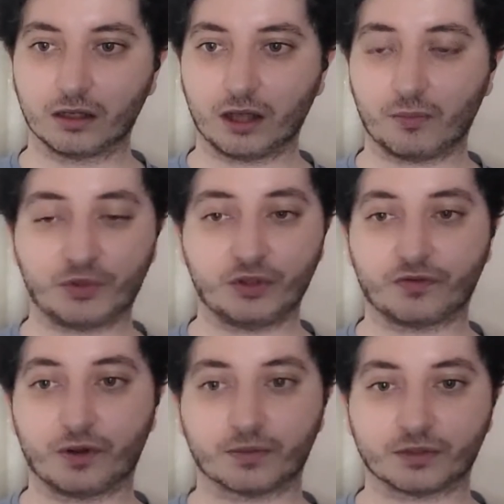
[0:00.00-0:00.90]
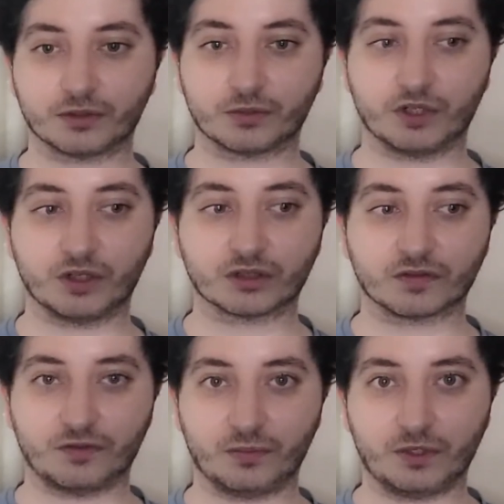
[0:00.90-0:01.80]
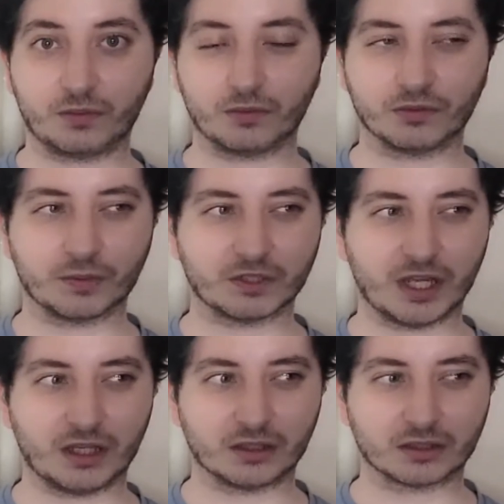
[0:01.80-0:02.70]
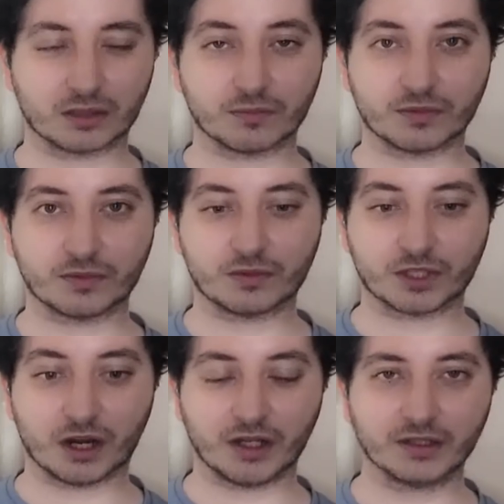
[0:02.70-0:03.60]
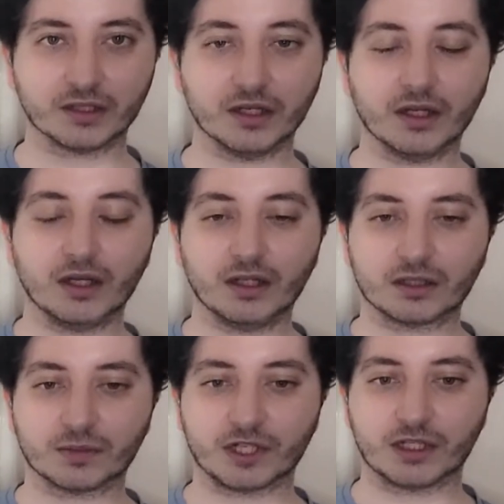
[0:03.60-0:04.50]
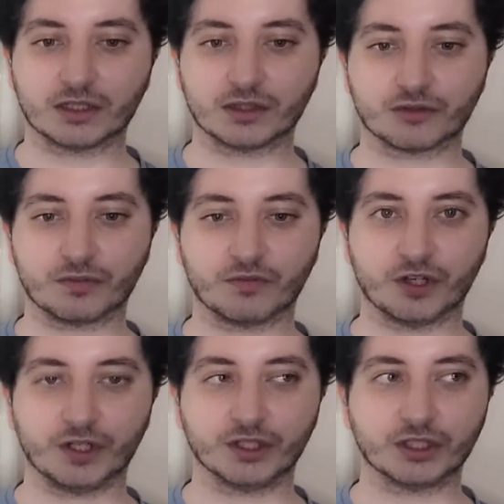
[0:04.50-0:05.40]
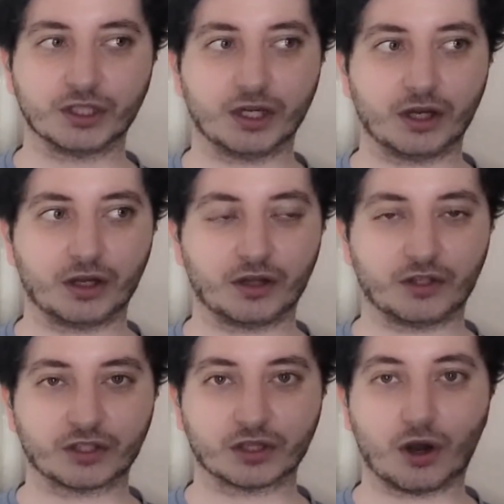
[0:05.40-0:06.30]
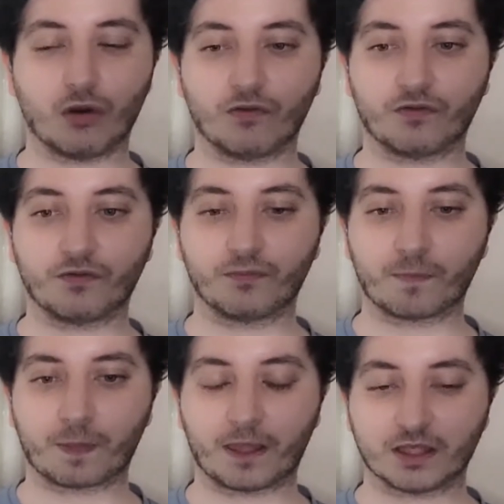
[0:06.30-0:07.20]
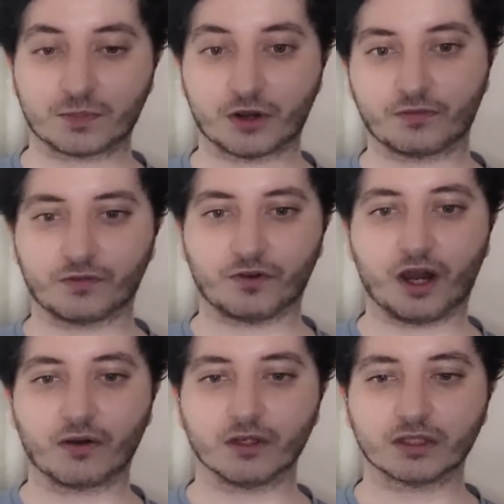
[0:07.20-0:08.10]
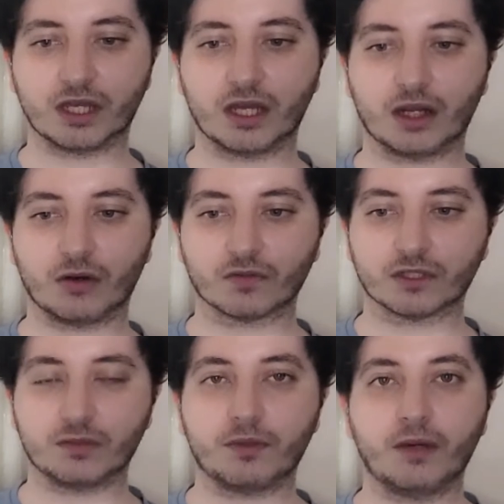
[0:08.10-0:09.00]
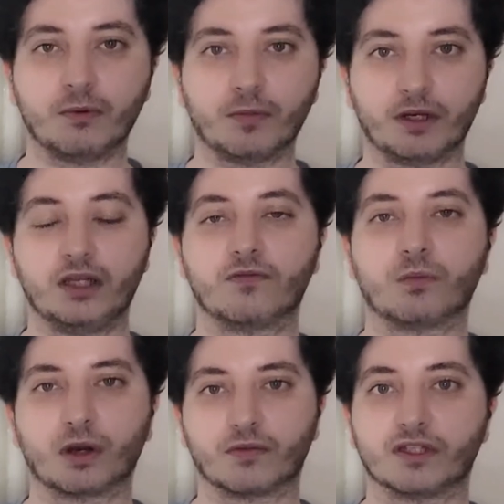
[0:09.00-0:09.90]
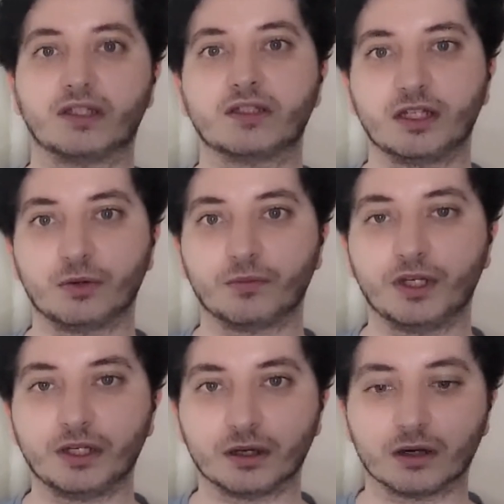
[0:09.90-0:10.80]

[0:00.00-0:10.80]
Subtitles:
Beautiful episode. We lost a few people. They were taken, some died, some were taken to the Dream Village. This whole spread of a virus, and obviously, people believe whatever they see on media.